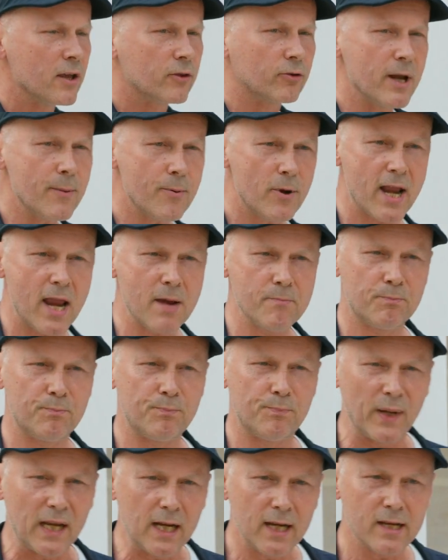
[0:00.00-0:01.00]

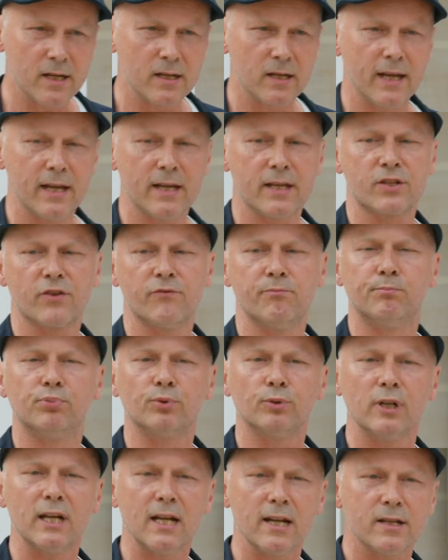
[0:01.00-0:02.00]
3.8 billion years of
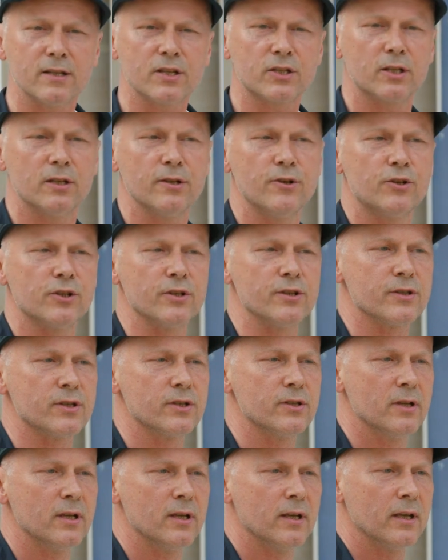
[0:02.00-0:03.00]
brilliant
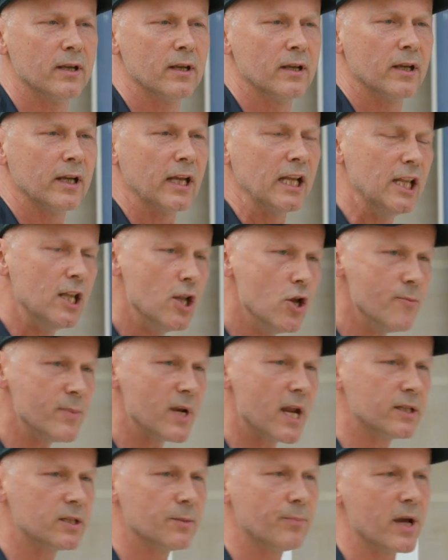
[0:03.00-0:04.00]
solutions,
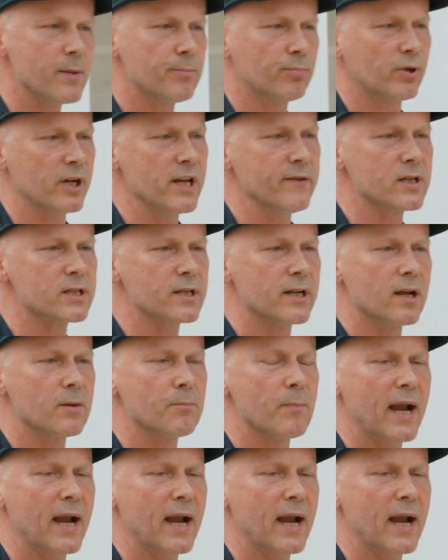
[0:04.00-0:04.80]
illuminated by previously